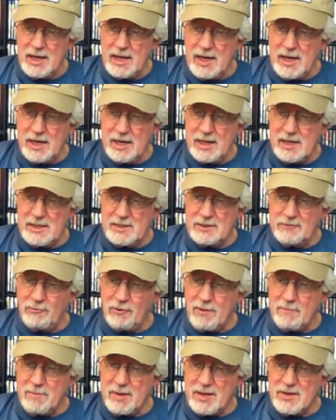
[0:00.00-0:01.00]
entities
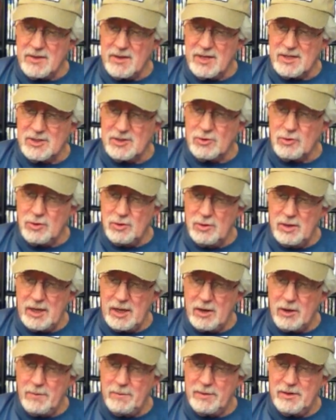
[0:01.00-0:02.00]
from this
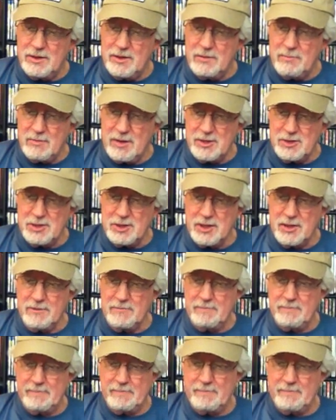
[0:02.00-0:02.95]
newly opened dimension.